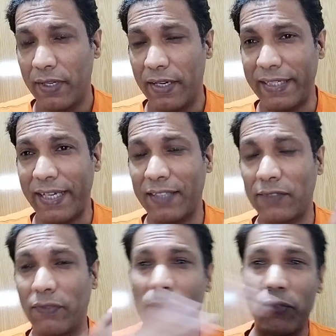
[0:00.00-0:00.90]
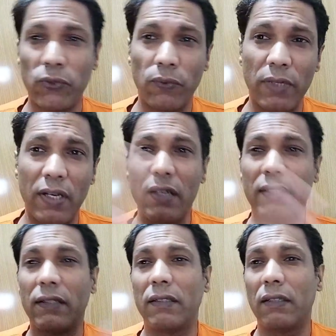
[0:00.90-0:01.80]
attacks from
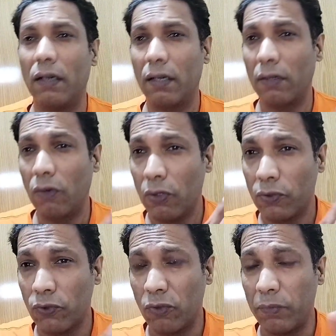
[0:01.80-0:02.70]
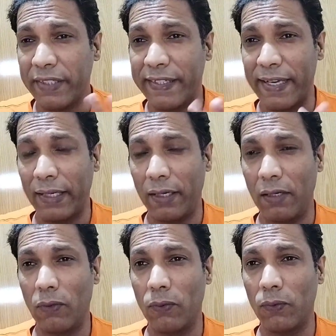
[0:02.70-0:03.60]
Sudan are also being carried
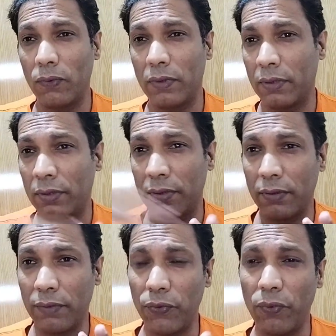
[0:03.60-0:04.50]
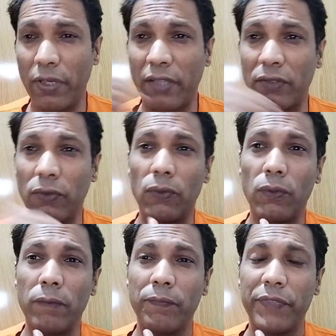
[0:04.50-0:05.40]
out. A few days
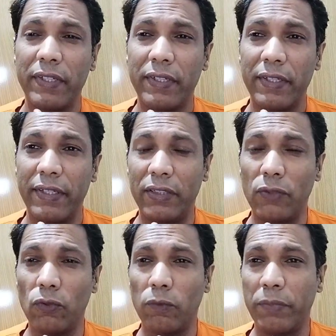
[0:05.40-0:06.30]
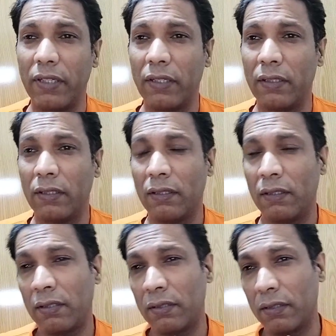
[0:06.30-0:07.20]
ago,
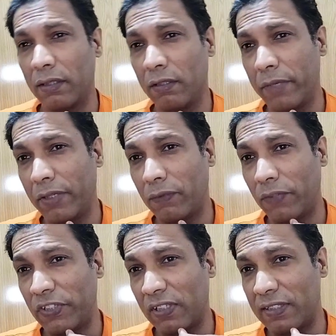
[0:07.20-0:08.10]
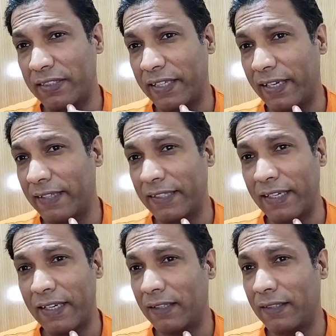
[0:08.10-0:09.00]
Ethiopian government officials had
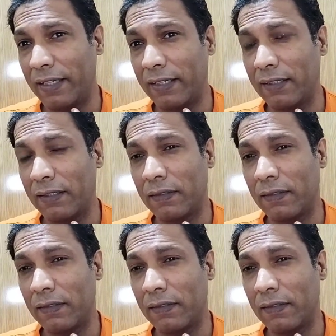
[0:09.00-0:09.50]
said that